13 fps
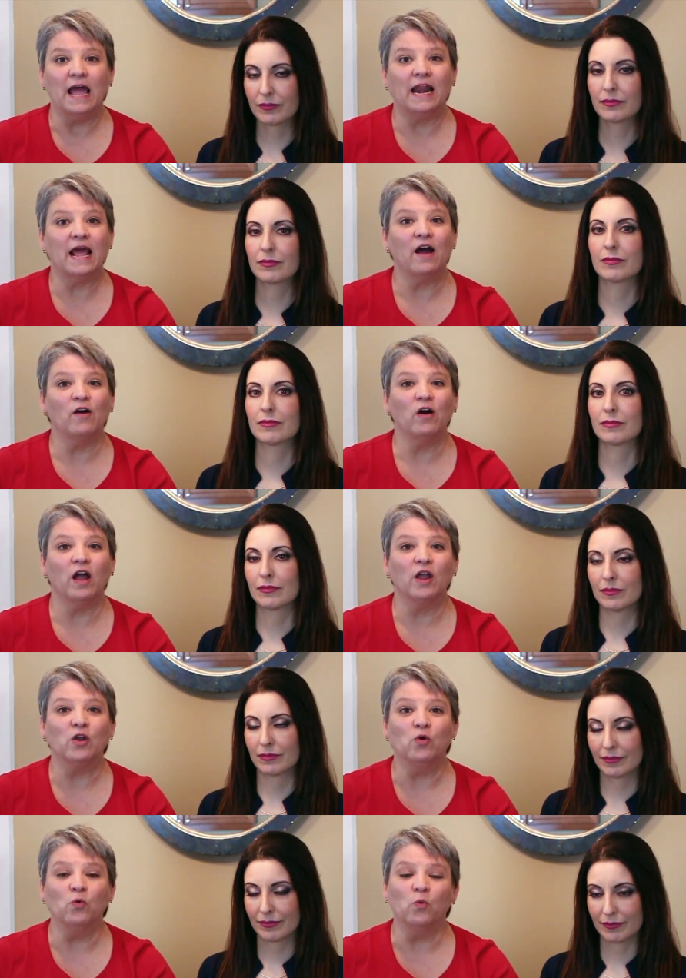Speaker 1: and how a
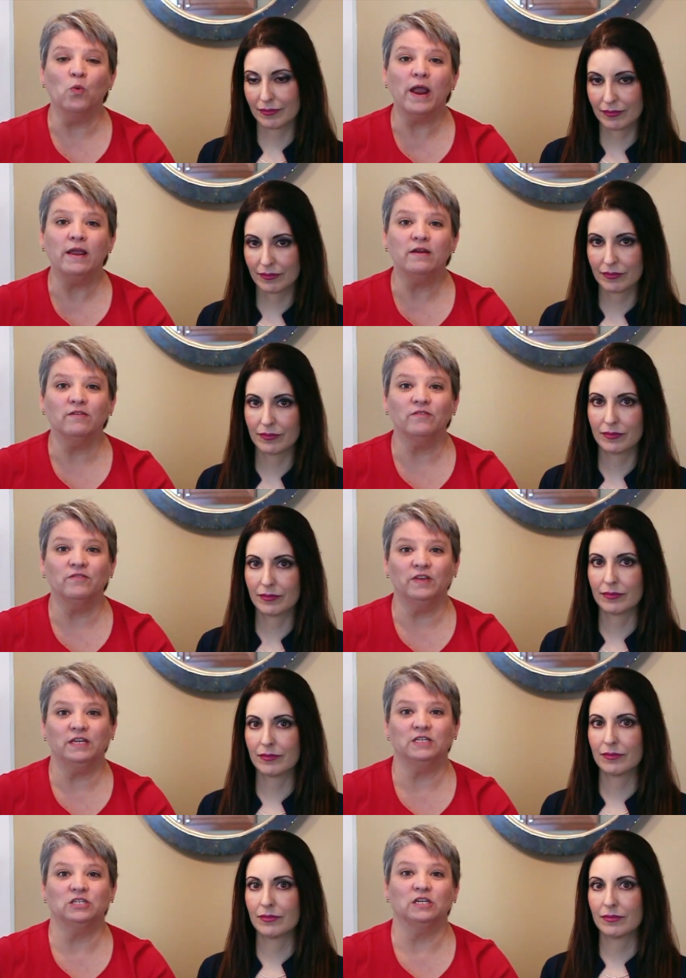great
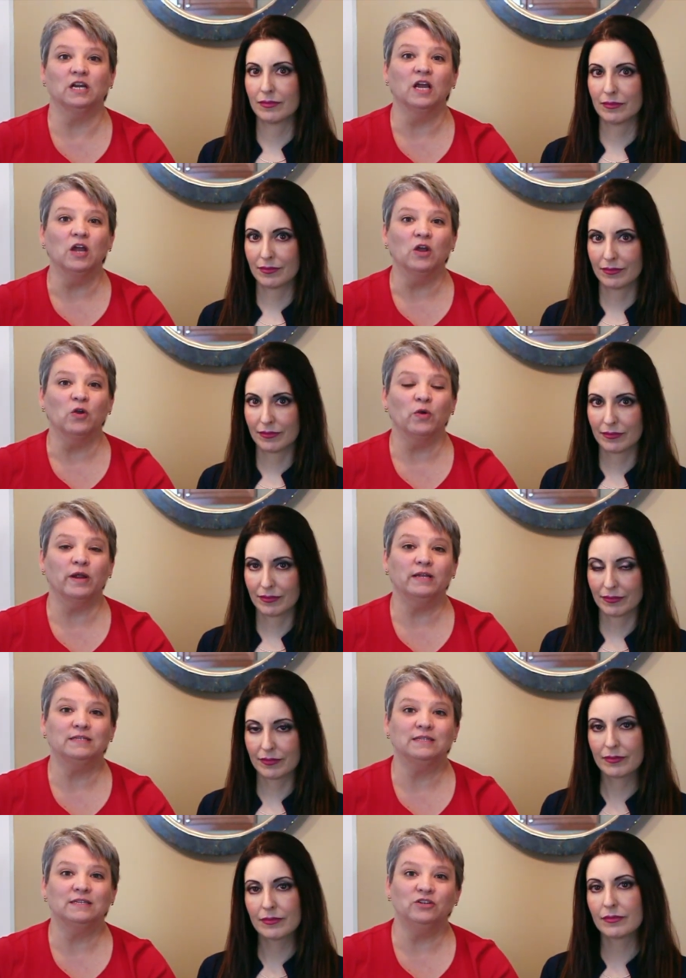vision
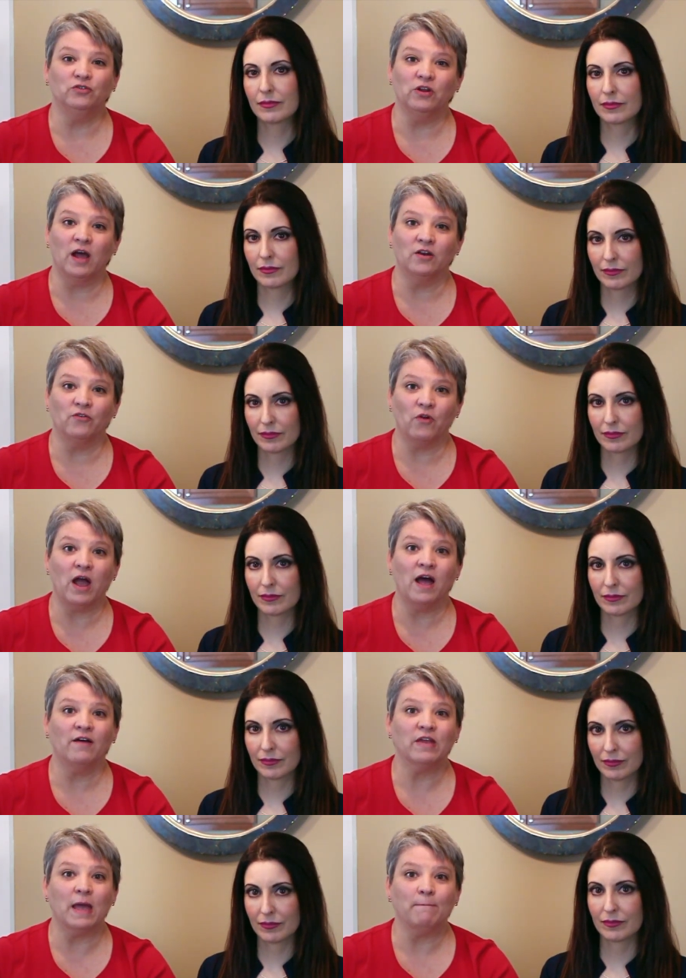creates the
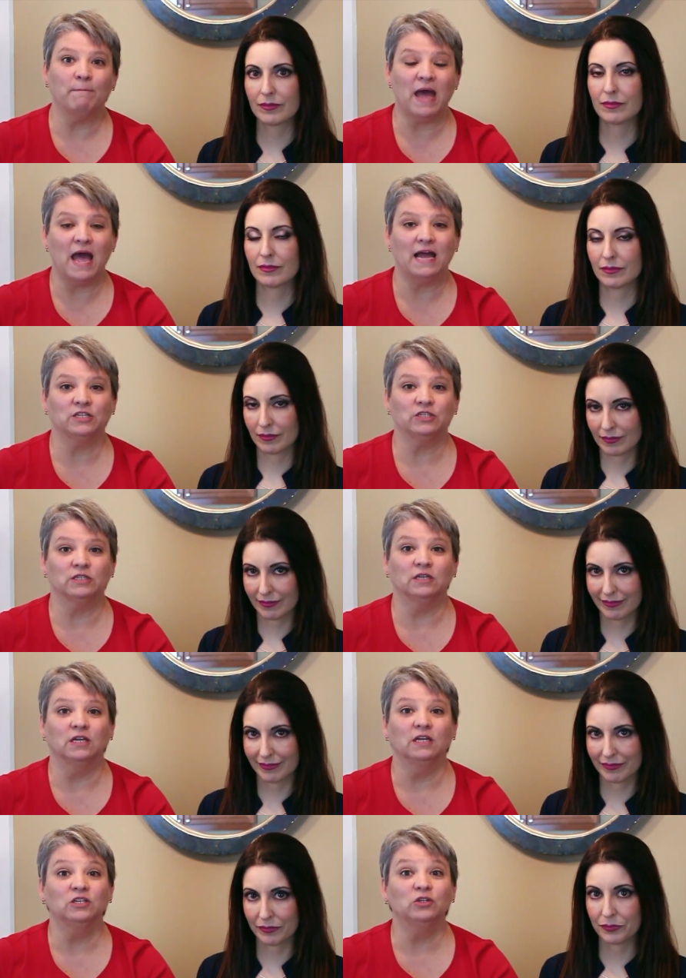drive and
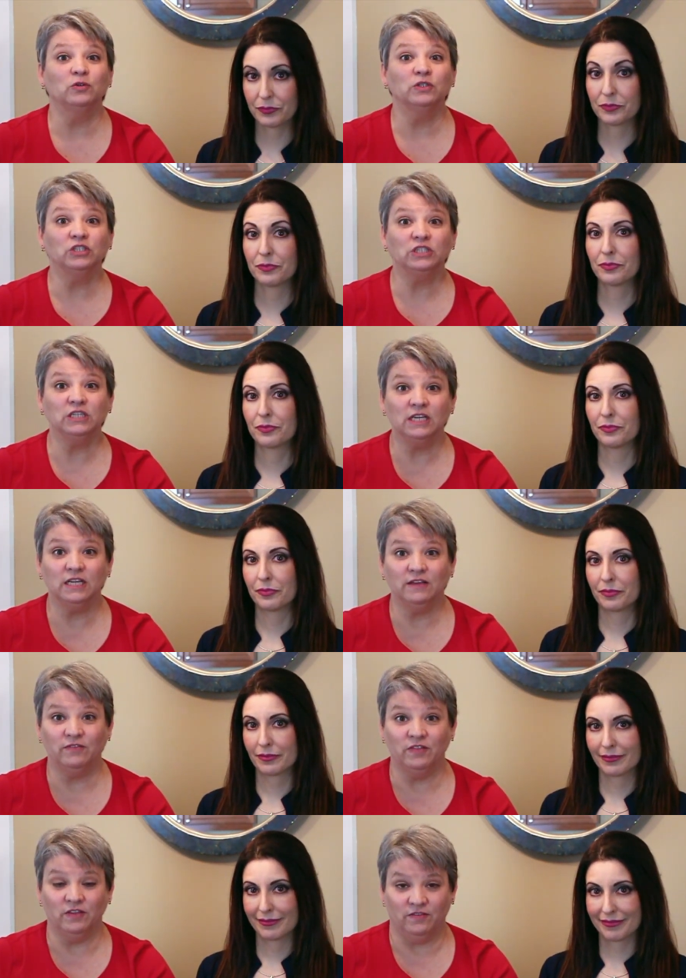passion to
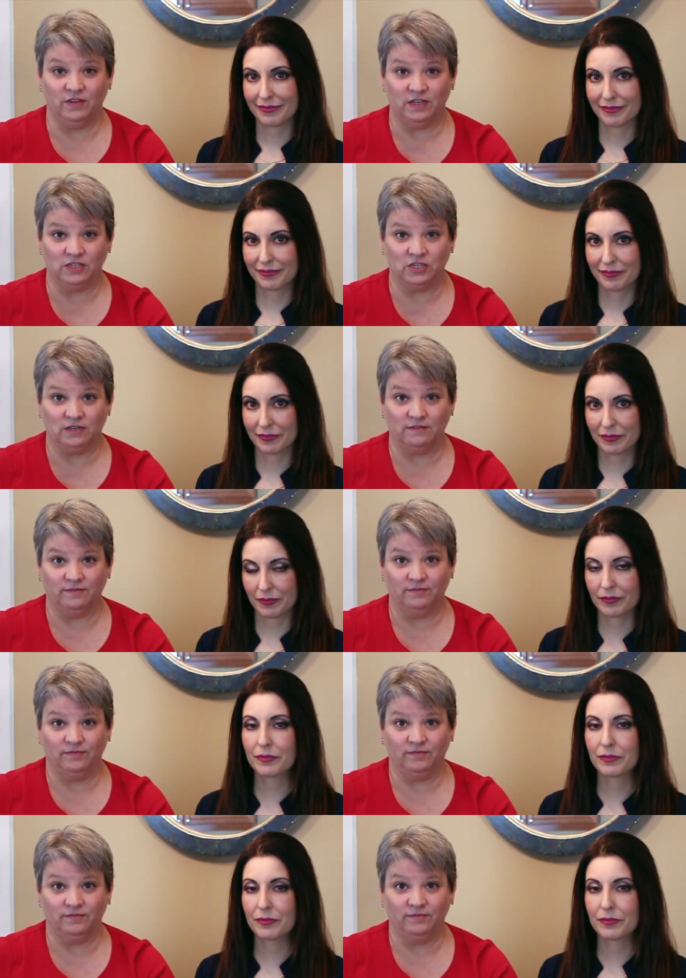achieve the vision.